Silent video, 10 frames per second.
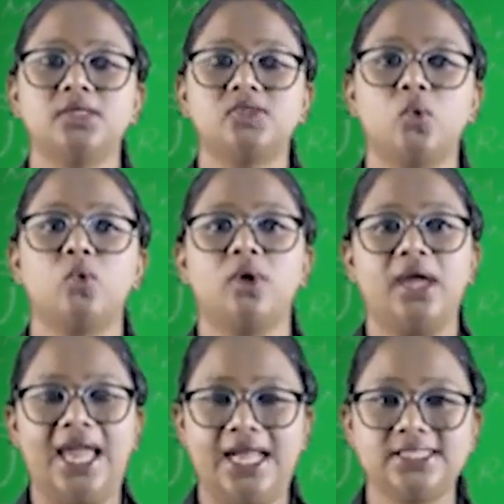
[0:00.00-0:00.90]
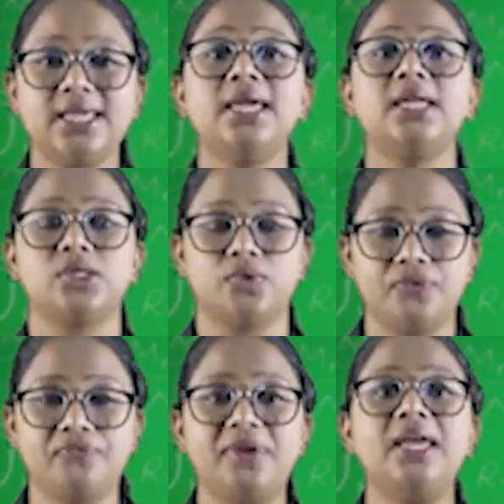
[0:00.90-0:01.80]
So 80 into
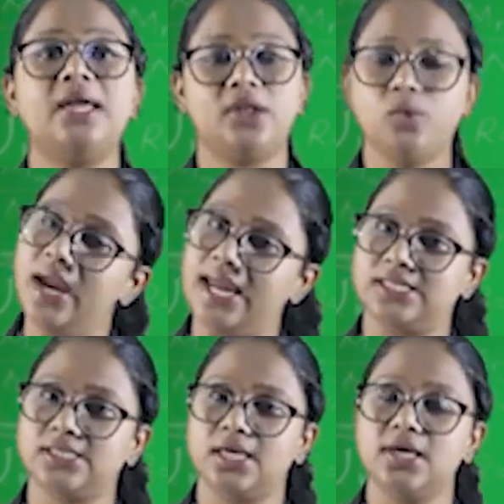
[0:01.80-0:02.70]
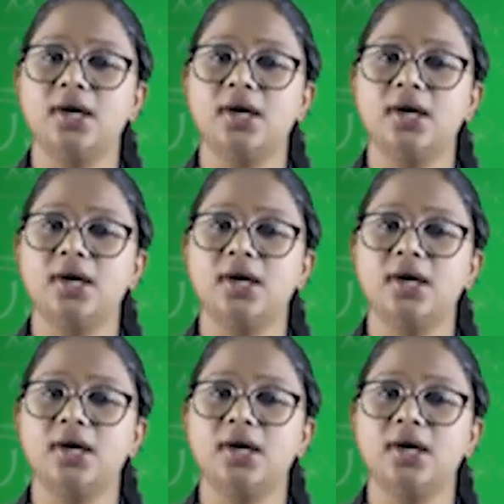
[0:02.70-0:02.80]
50 into H.